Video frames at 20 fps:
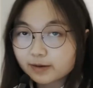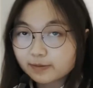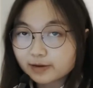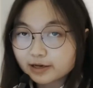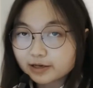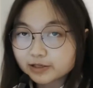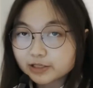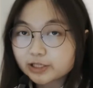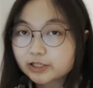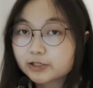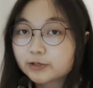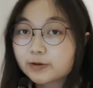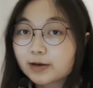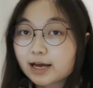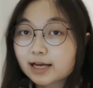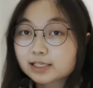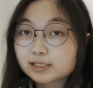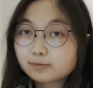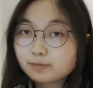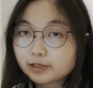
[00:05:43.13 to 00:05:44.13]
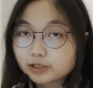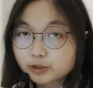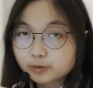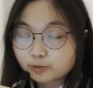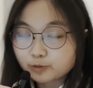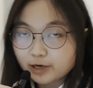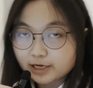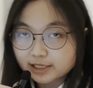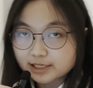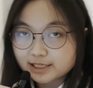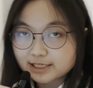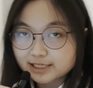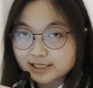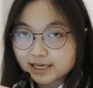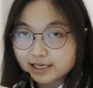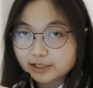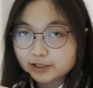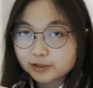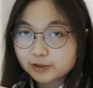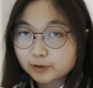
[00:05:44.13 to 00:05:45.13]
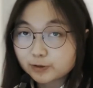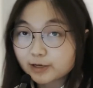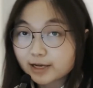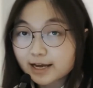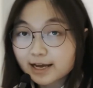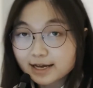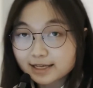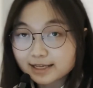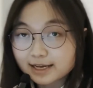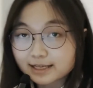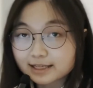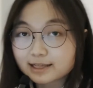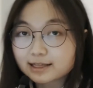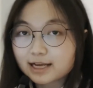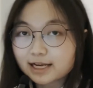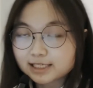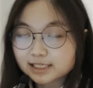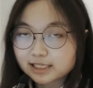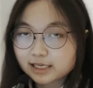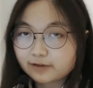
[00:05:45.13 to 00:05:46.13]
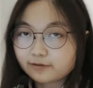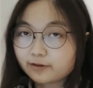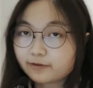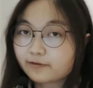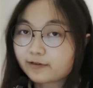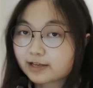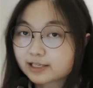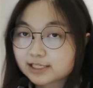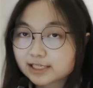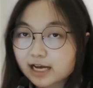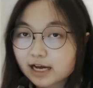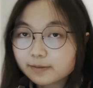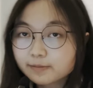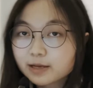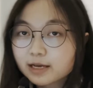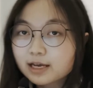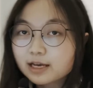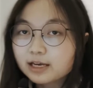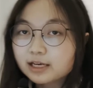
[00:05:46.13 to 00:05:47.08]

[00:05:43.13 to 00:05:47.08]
about doing as much practice as you can at the last day of exam,